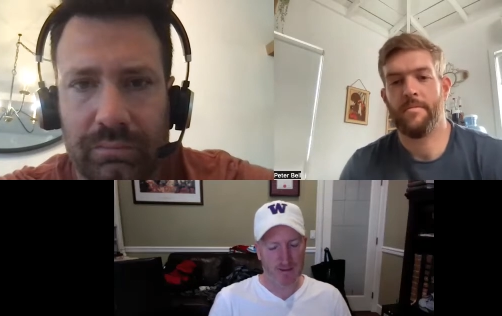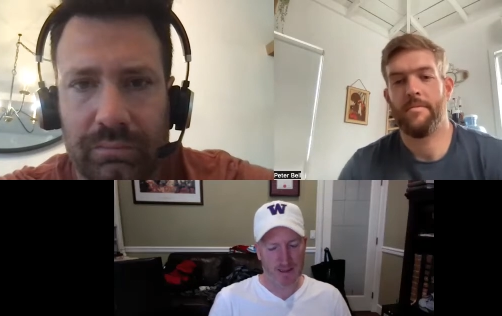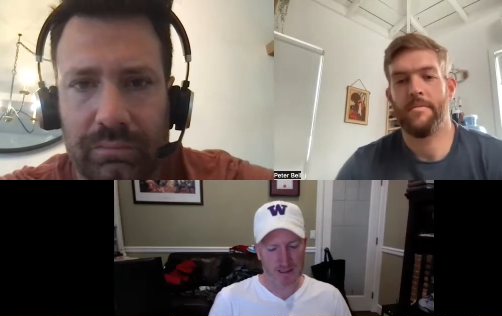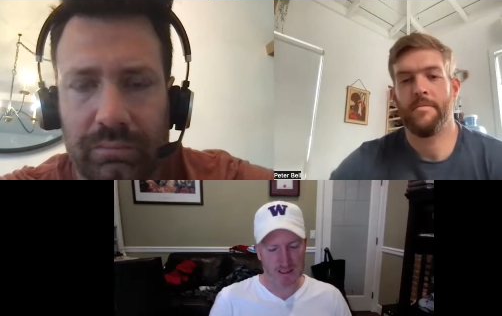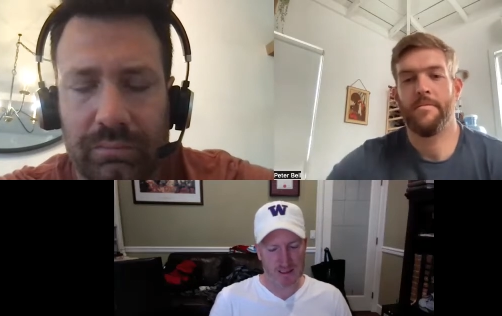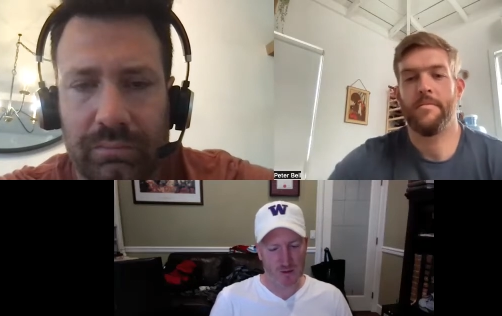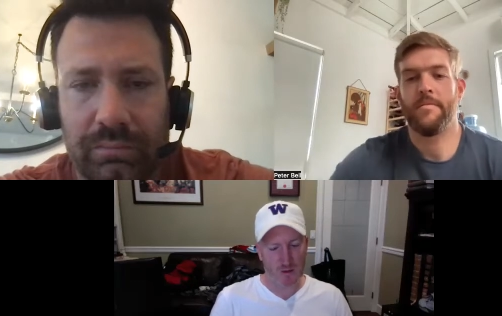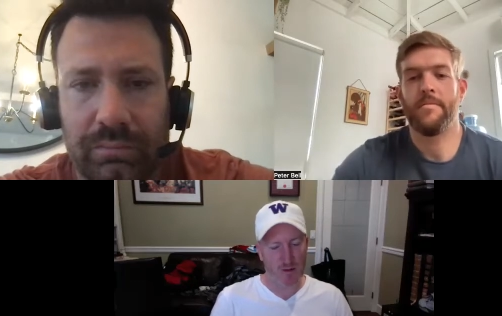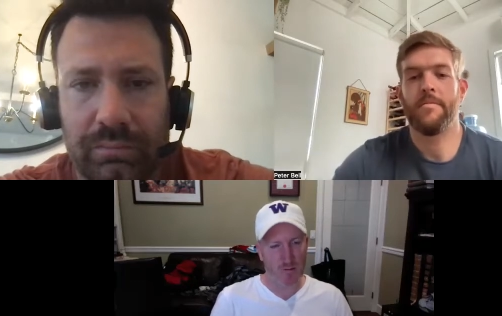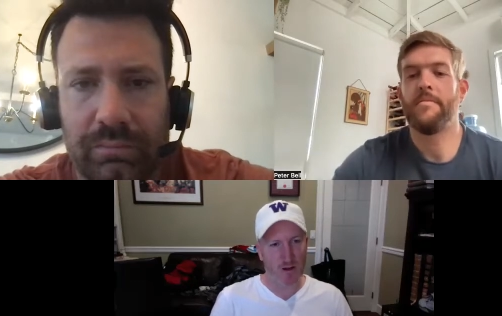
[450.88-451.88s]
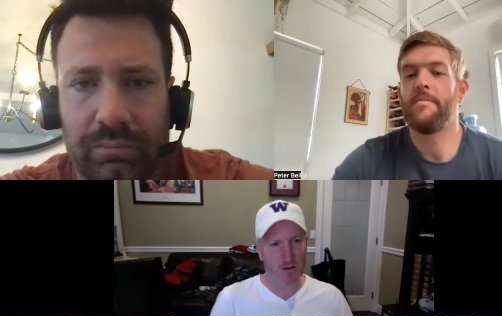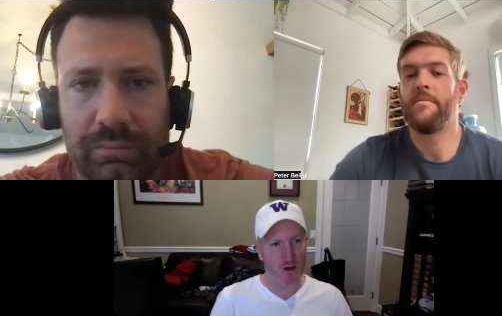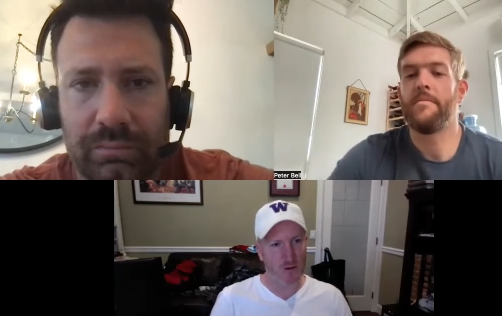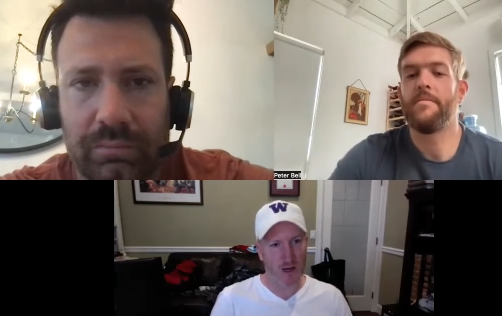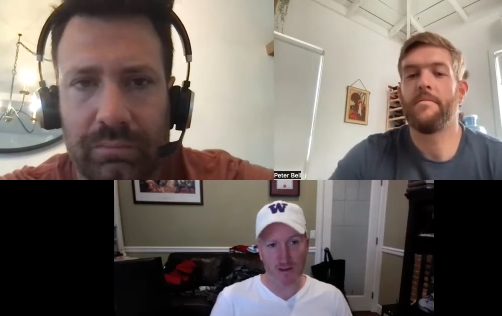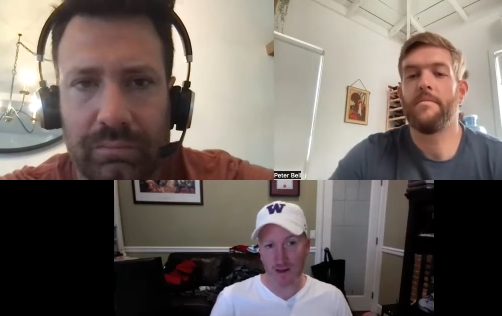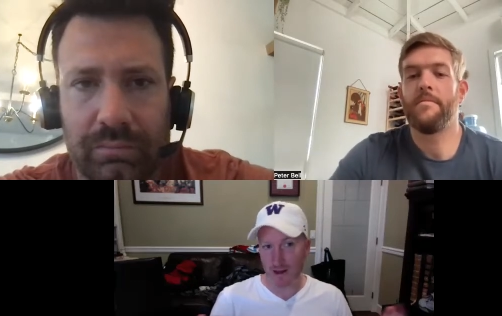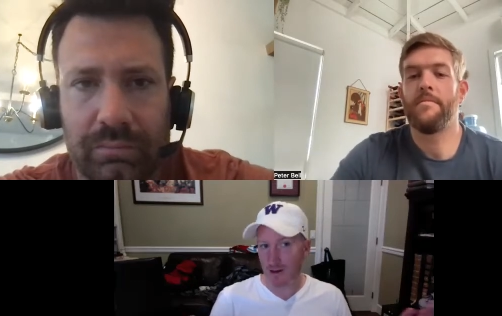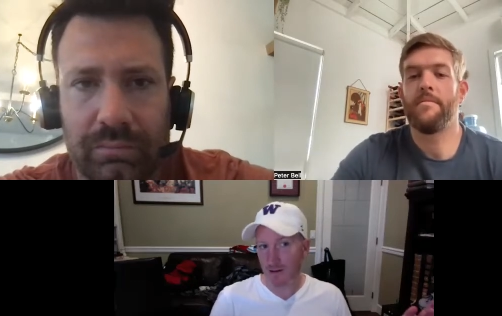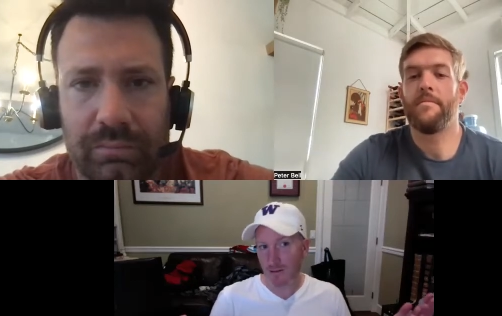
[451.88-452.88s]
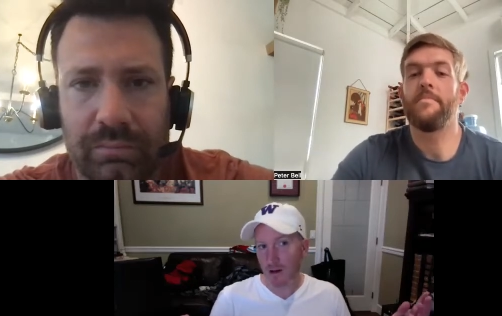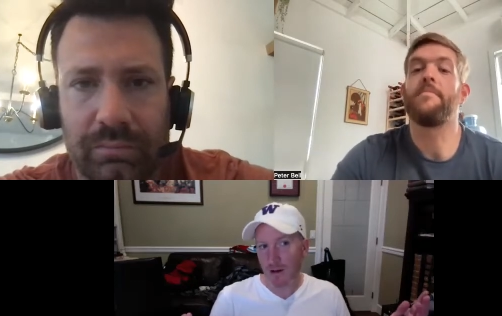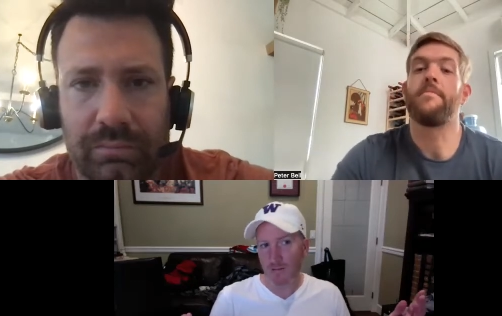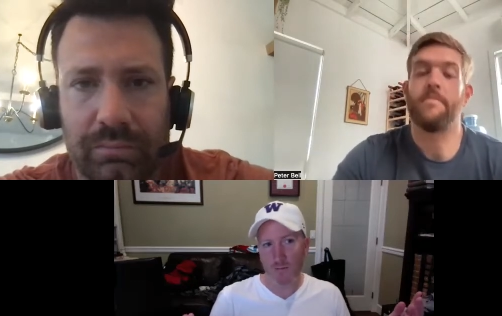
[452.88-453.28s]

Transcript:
Speaker 1: is is quite well known. I think hmm.